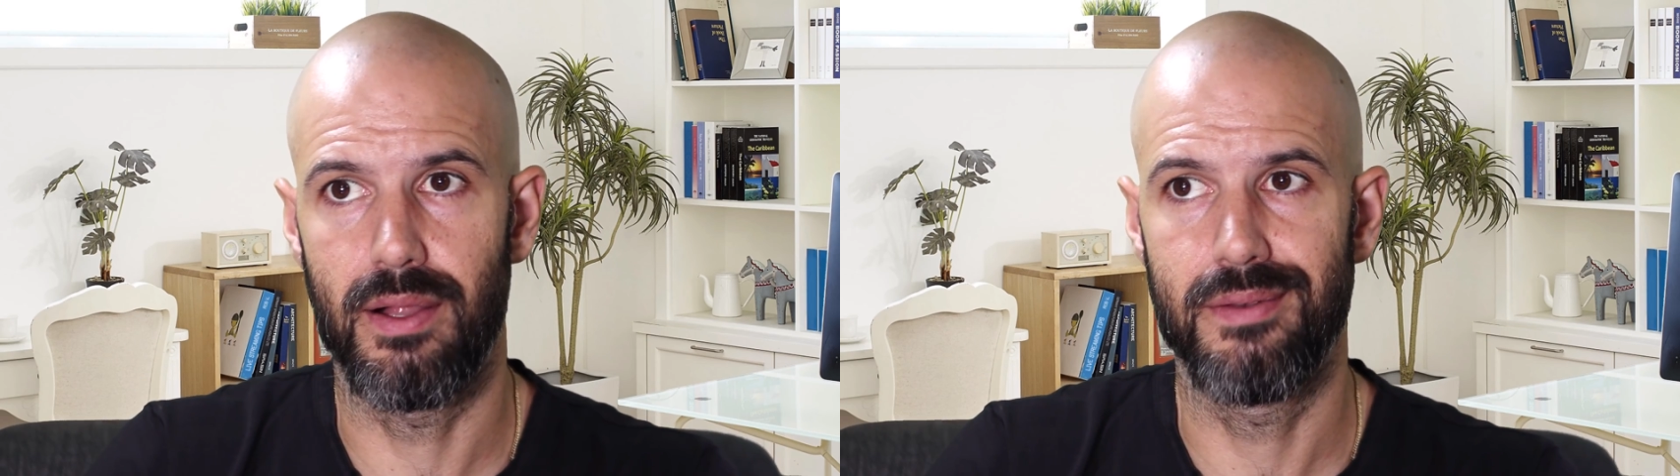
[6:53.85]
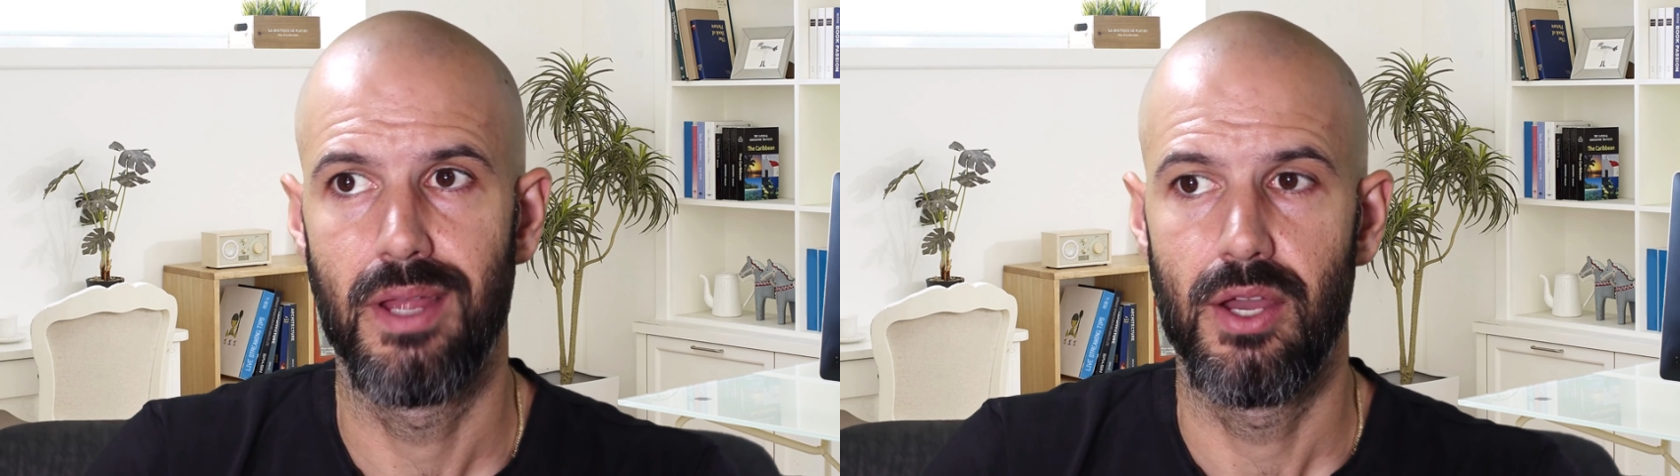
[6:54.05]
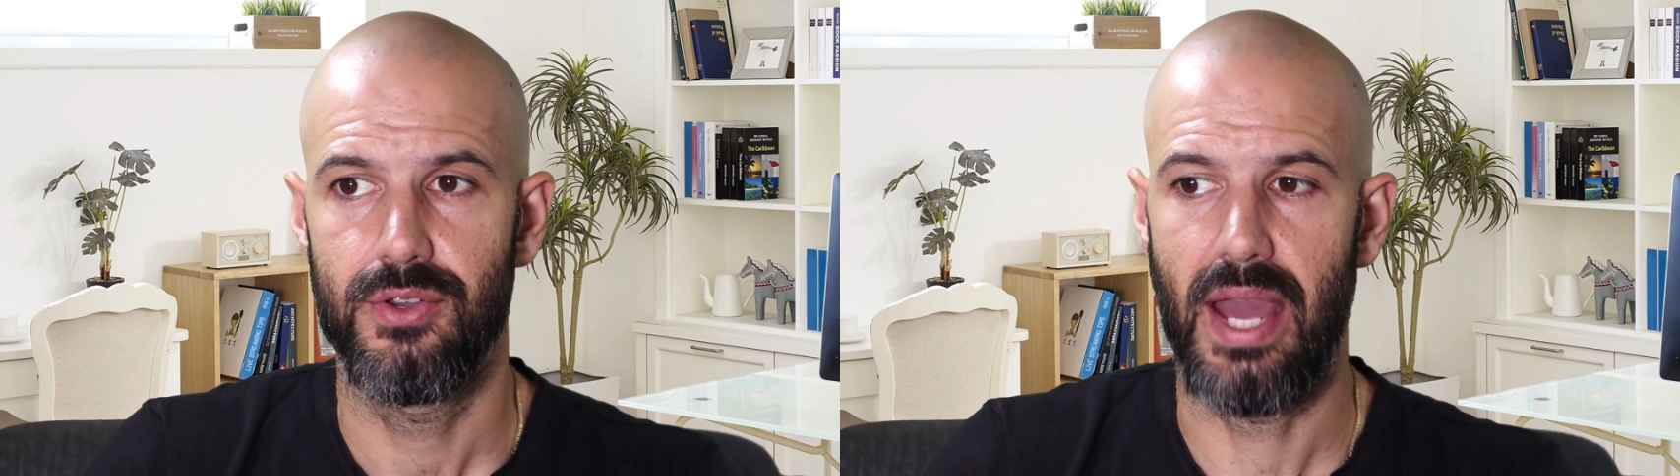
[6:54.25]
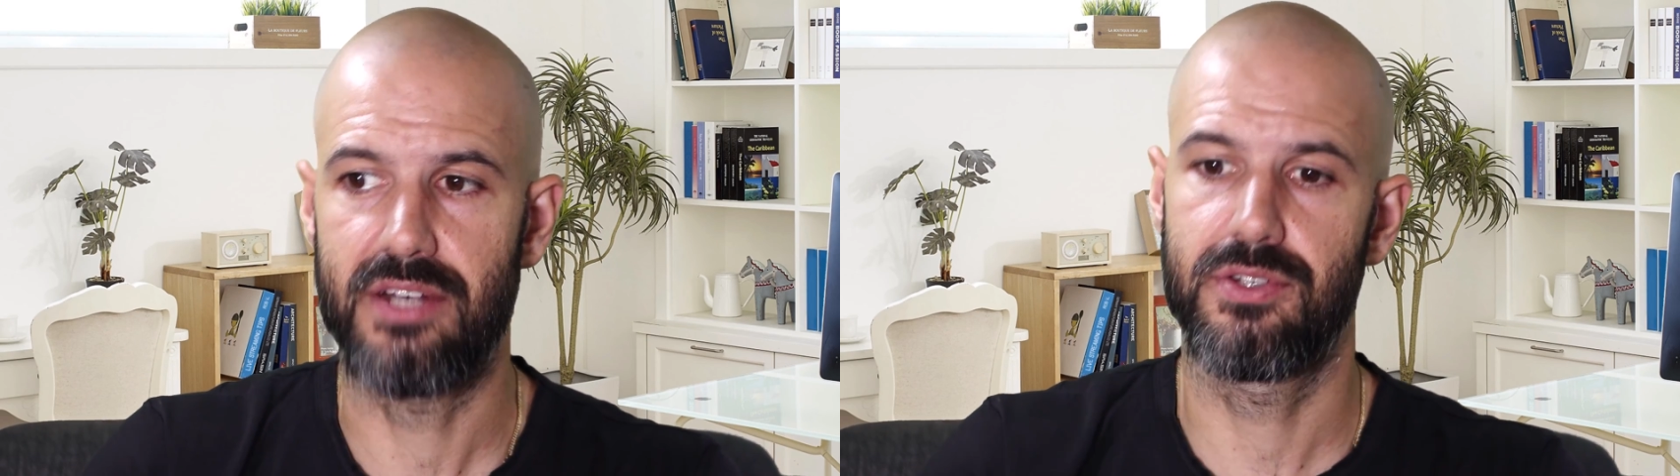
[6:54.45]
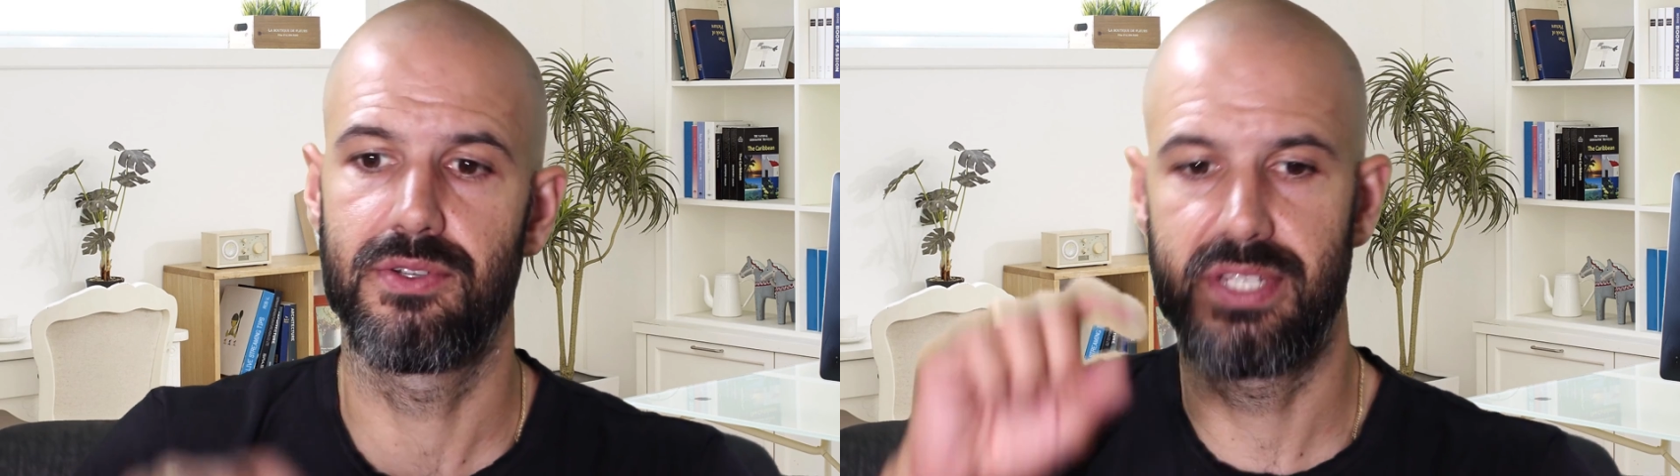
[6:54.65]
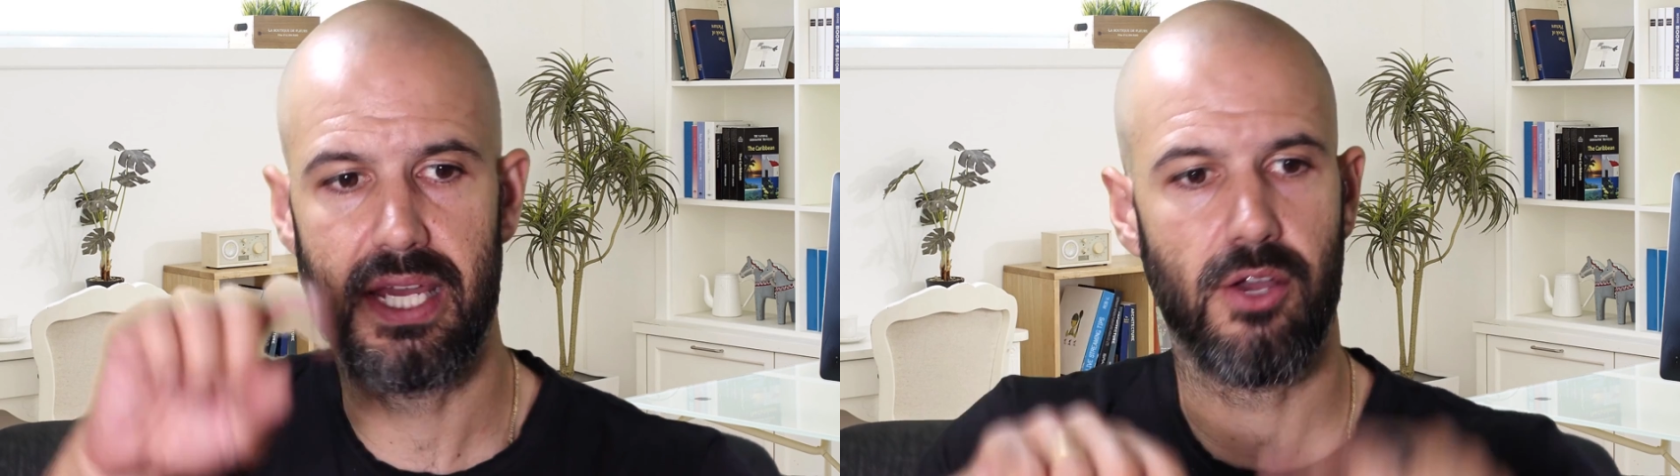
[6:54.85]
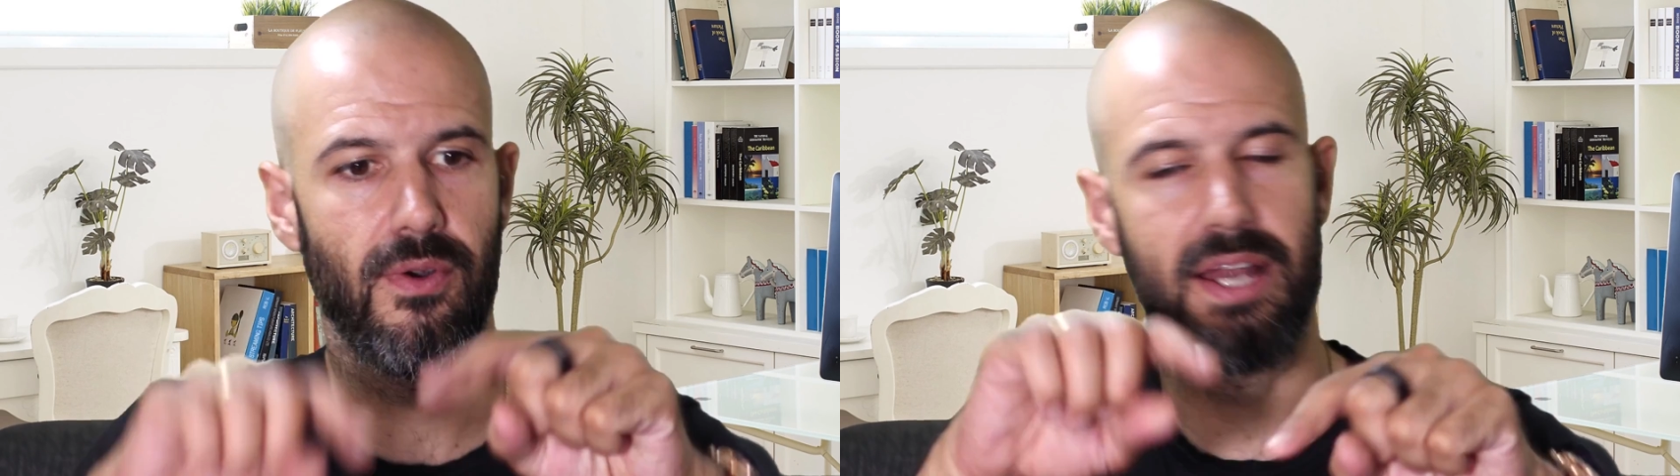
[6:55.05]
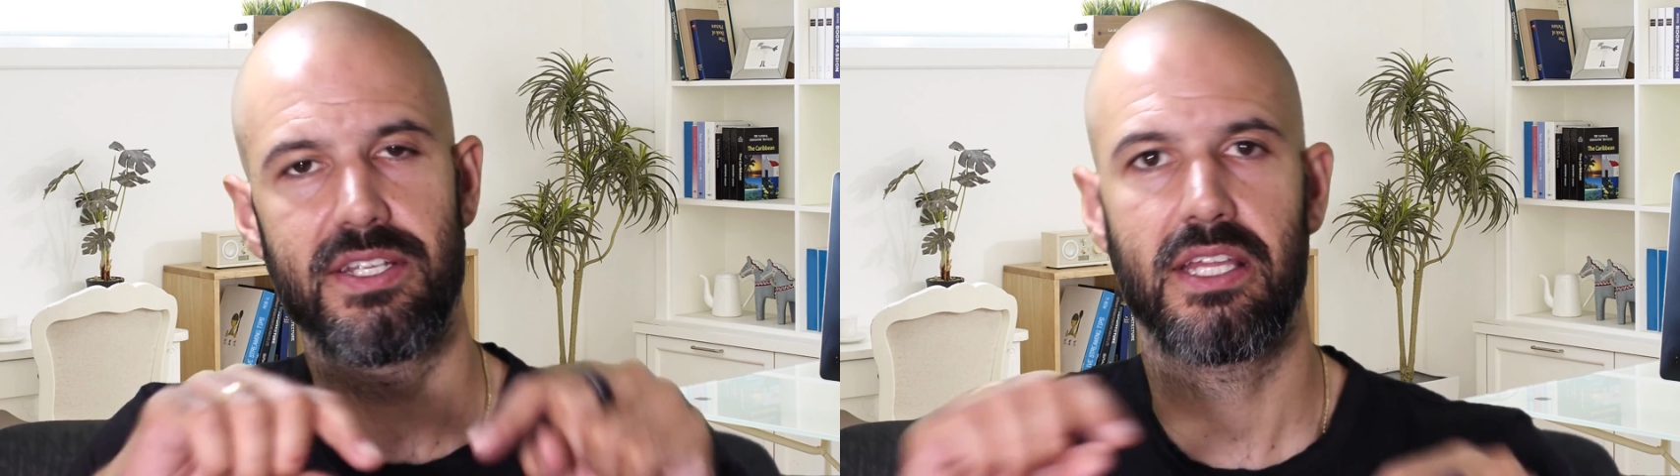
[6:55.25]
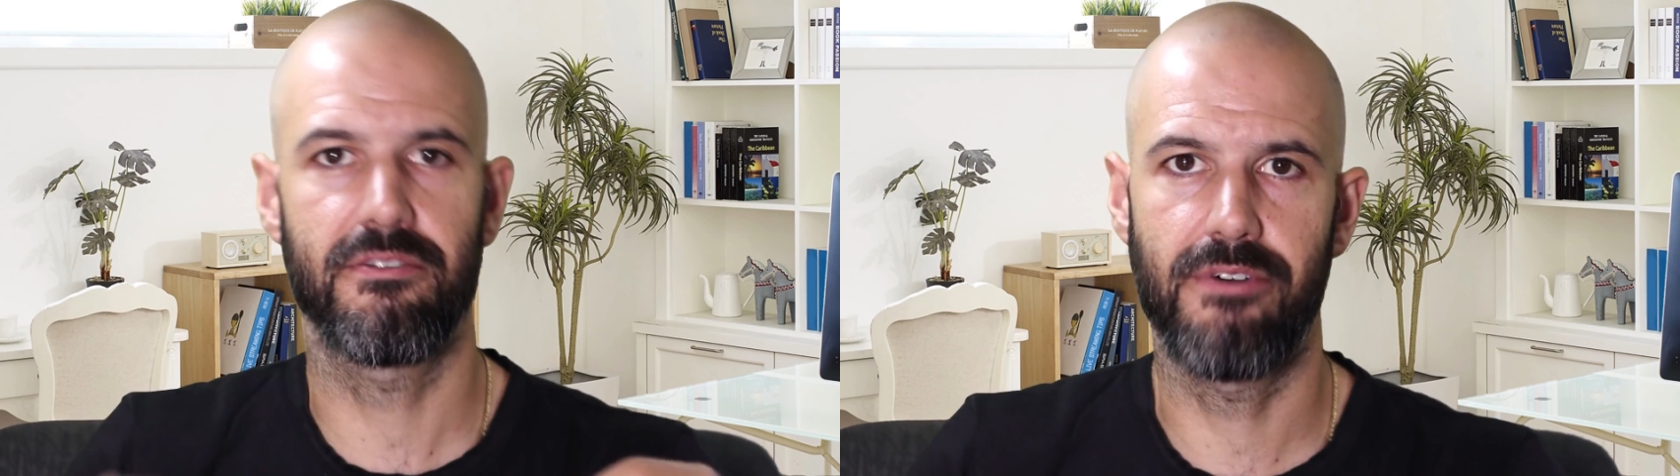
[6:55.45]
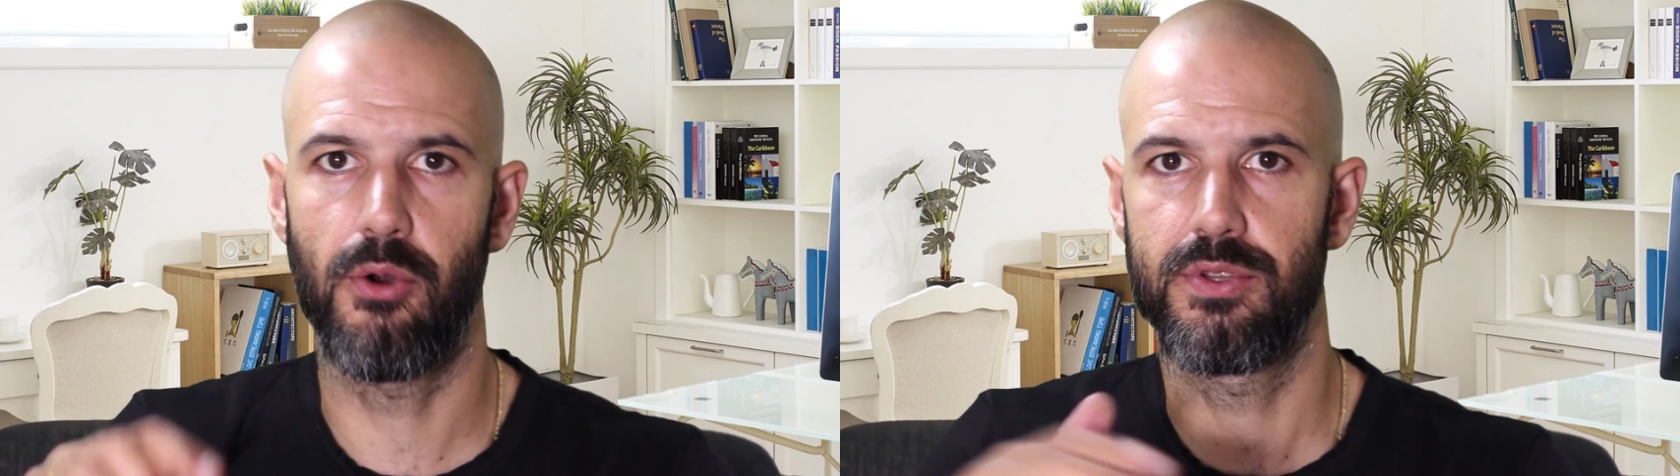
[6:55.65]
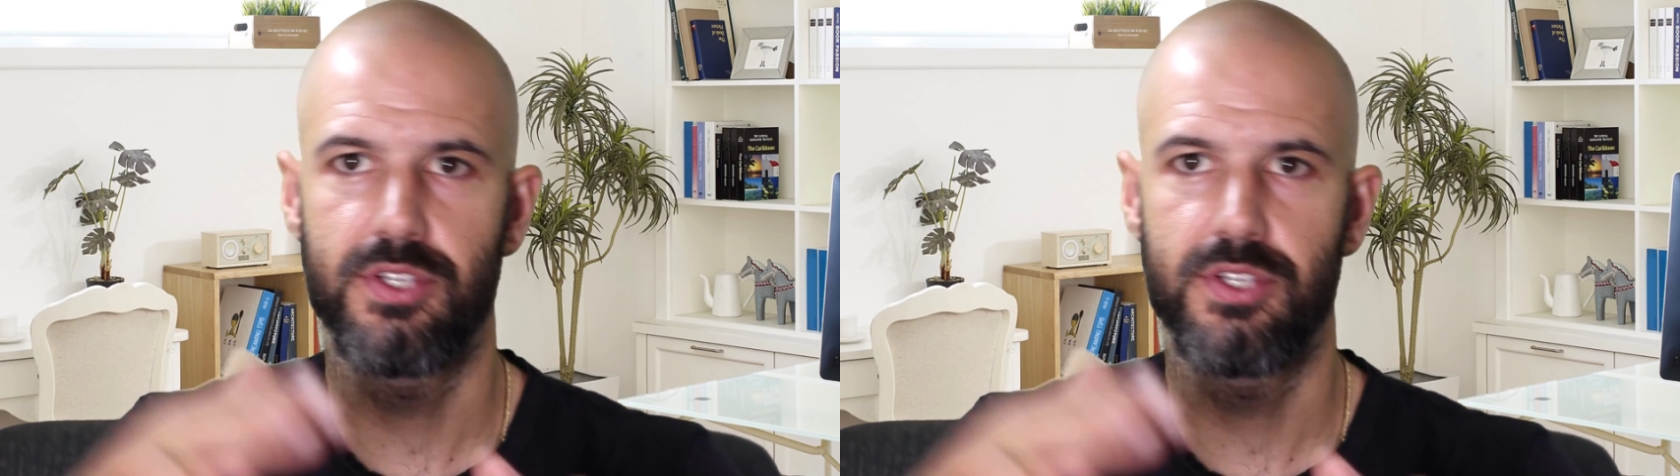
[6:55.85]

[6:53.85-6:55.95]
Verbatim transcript: And you had to tick or untick the folders